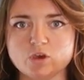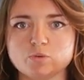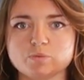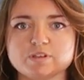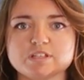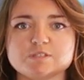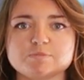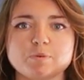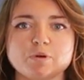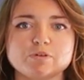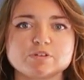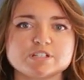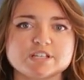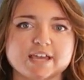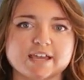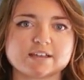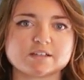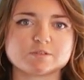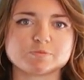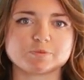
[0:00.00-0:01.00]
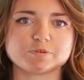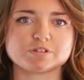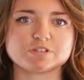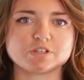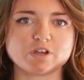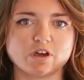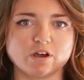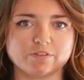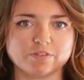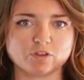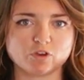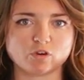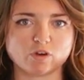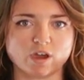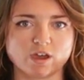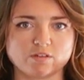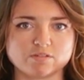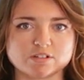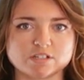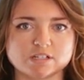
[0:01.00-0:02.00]
We spoke to experts on the
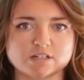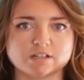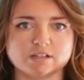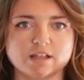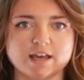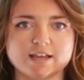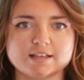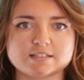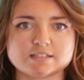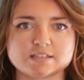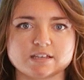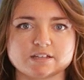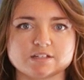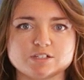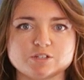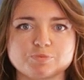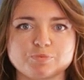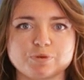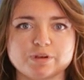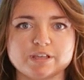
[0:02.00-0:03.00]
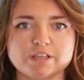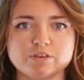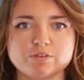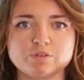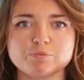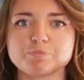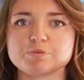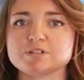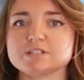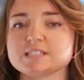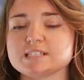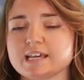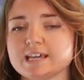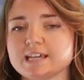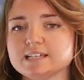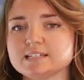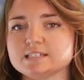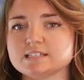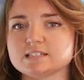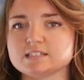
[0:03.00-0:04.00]
ground in Alaska to bring you the
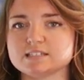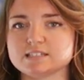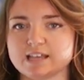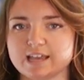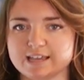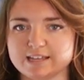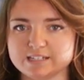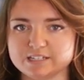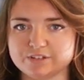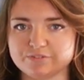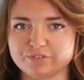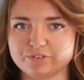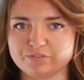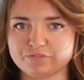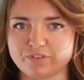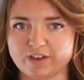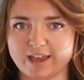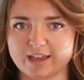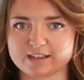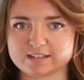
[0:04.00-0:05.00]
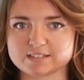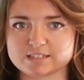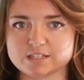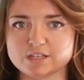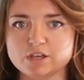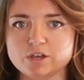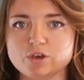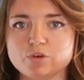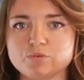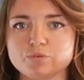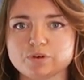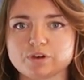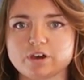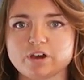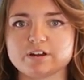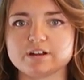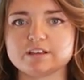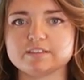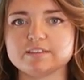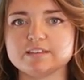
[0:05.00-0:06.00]
precise scientific facts
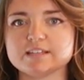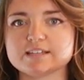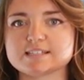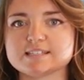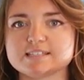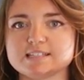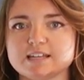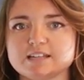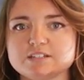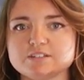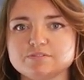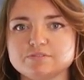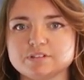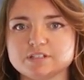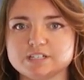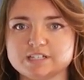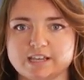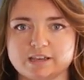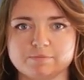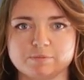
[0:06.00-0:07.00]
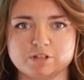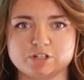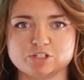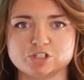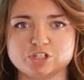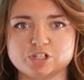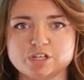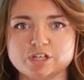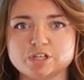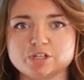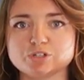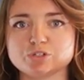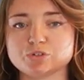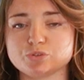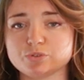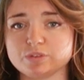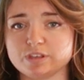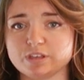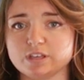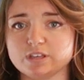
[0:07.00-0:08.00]
regarding the extent of the damage
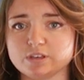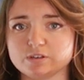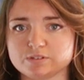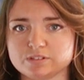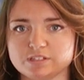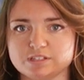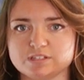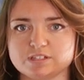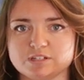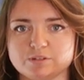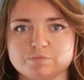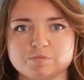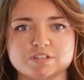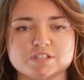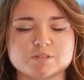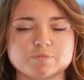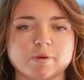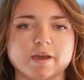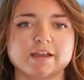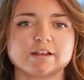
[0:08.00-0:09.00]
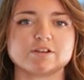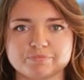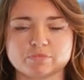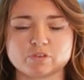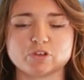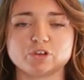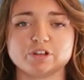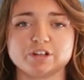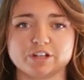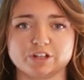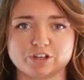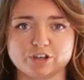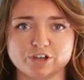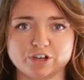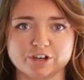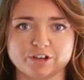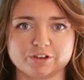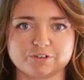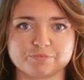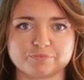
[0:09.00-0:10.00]
to the ecosystem this mine could
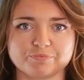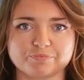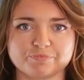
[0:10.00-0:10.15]
incur.